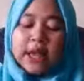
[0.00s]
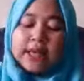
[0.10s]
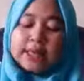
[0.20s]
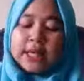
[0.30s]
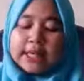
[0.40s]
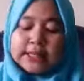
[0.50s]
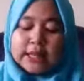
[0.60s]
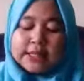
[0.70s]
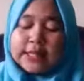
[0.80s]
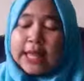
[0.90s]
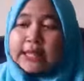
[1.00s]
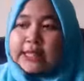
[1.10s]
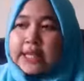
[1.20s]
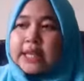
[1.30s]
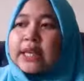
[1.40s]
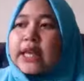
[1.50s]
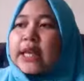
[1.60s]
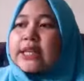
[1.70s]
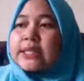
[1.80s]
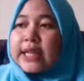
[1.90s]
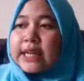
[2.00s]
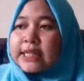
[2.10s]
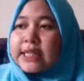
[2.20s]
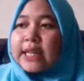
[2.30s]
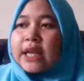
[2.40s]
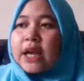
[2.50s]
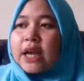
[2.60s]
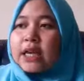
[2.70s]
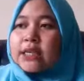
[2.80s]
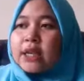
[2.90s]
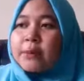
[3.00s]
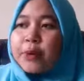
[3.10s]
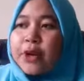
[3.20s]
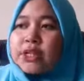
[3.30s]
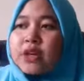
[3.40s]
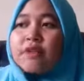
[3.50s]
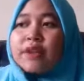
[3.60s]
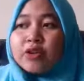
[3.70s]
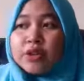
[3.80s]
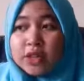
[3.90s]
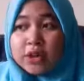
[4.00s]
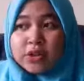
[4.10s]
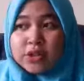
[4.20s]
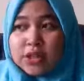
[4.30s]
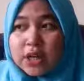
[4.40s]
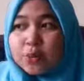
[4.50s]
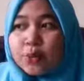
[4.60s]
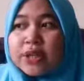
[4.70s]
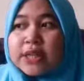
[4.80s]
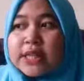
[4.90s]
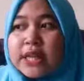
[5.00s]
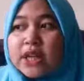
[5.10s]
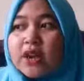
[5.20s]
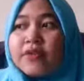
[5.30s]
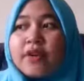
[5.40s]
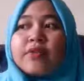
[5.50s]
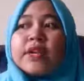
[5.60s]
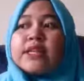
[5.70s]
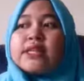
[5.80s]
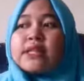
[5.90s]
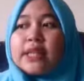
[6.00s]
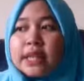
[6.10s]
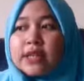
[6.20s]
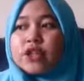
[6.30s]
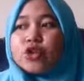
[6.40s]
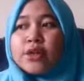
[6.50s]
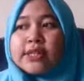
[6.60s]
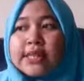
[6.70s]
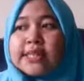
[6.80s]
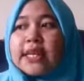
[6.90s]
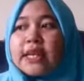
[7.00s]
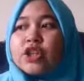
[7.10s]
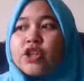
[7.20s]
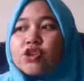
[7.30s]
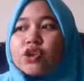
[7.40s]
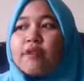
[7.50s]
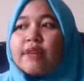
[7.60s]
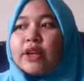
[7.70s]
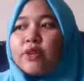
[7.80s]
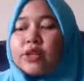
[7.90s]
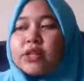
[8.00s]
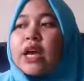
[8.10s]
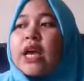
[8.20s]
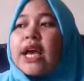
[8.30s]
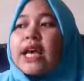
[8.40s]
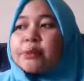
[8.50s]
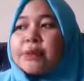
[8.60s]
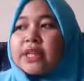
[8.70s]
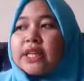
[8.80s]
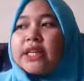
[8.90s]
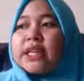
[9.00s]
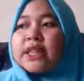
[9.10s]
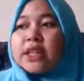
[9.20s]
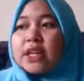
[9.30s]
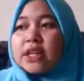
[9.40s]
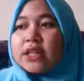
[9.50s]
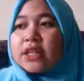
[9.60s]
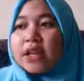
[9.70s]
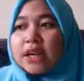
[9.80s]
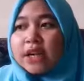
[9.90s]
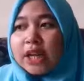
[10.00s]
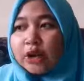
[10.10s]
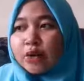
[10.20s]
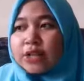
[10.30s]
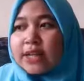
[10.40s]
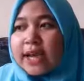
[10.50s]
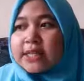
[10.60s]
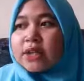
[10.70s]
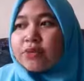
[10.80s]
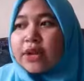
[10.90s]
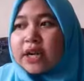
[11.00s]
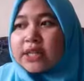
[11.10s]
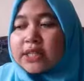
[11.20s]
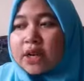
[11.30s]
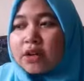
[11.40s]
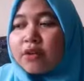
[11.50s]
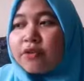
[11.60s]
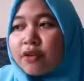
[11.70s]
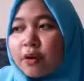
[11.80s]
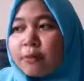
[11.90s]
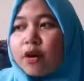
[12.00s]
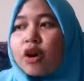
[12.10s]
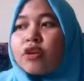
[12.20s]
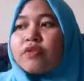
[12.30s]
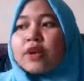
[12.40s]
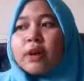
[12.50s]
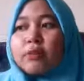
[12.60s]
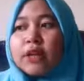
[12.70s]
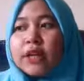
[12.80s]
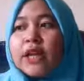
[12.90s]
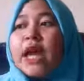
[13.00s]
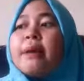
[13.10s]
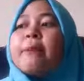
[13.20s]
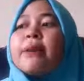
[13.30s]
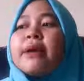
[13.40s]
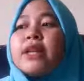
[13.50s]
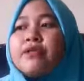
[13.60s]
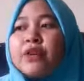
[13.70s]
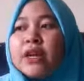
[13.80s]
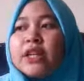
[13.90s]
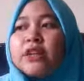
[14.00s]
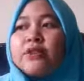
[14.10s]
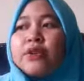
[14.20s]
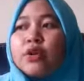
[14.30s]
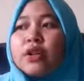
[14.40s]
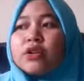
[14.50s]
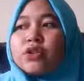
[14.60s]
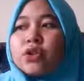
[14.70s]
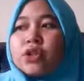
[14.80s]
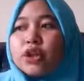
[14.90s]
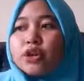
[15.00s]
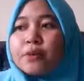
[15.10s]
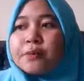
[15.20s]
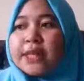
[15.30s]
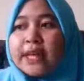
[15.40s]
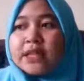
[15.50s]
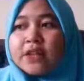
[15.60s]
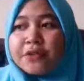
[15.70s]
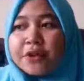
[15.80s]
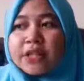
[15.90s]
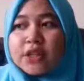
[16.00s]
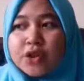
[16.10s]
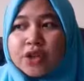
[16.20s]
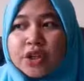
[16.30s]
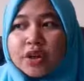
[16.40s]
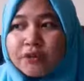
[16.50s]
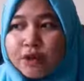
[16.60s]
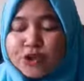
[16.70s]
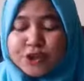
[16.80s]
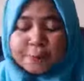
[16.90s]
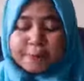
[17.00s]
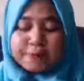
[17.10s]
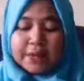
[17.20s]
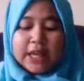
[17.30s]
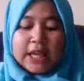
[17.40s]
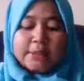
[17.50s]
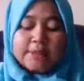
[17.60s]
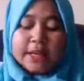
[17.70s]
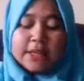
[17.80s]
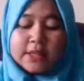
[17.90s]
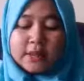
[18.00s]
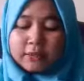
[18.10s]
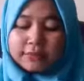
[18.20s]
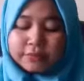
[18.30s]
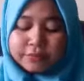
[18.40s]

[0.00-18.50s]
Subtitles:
next is a stylistic. Stylistic is a branch of linguistics concerned with the study of characteristic choices in use of language, especially literary language as regards sound, form, or vocabulary made by different individuals or social groups in different situations of use. It means